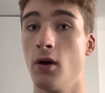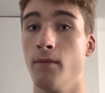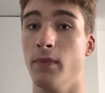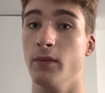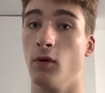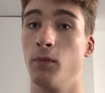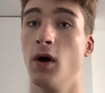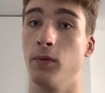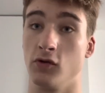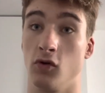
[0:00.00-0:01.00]
minimal
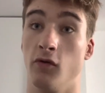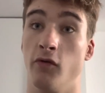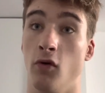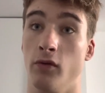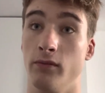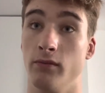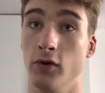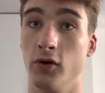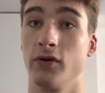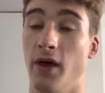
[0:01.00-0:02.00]
purpose or for
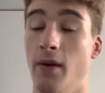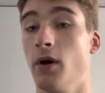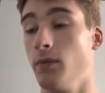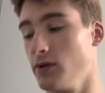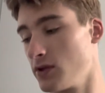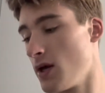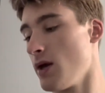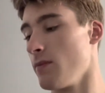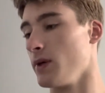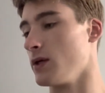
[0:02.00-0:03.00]
not their purpose,
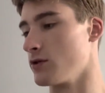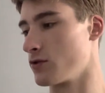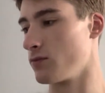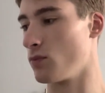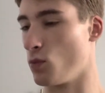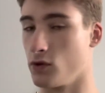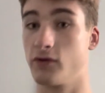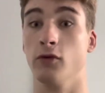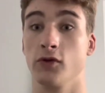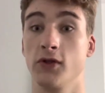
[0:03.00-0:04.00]
because what's
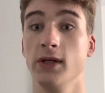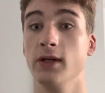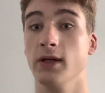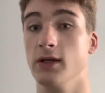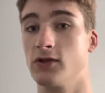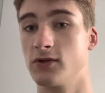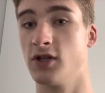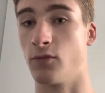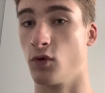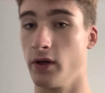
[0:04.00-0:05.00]
foreseen is
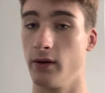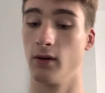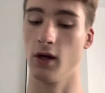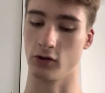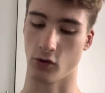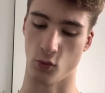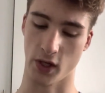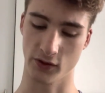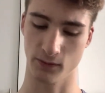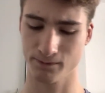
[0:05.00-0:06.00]
generally larger threats.